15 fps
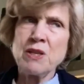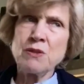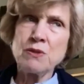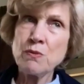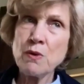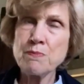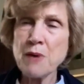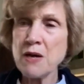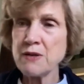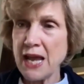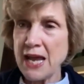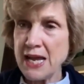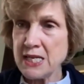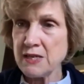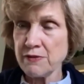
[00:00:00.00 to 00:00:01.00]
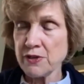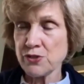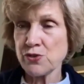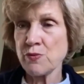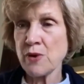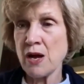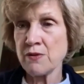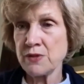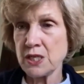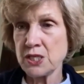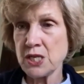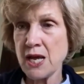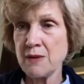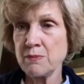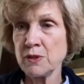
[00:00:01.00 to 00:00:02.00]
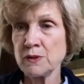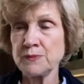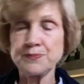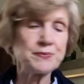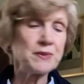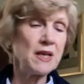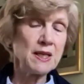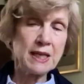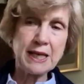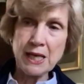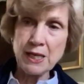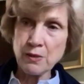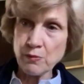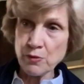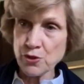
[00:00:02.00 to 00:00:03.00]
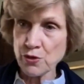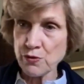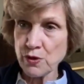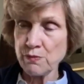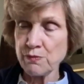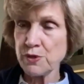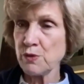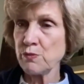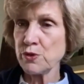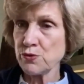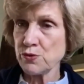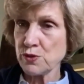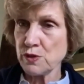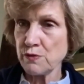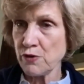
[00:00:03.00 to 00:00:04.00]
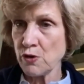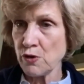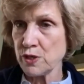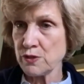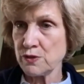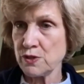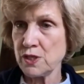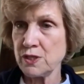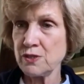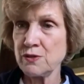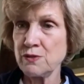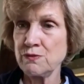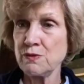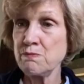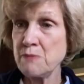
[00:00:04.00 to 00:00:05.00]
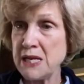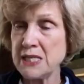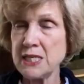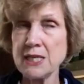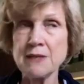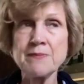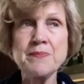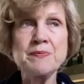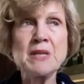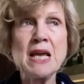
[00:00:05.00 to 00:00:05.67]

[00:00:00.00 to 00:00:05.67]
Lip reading: There were about 8 of us around the table. And again, it was a group that was devoted to the media.